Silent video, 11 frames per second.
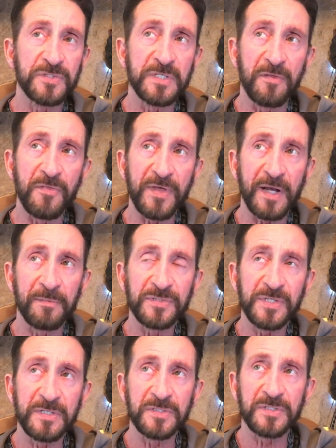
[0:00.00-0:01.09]
The other thing I would
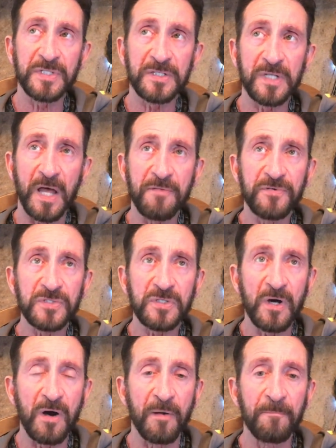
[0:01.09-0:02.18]
say is this as life has
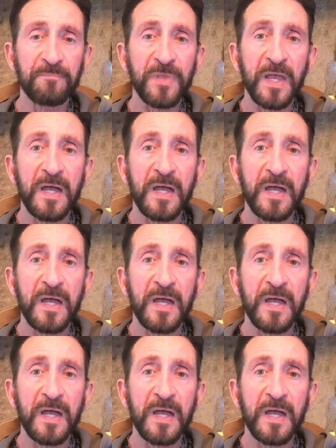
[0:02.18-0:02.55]
come,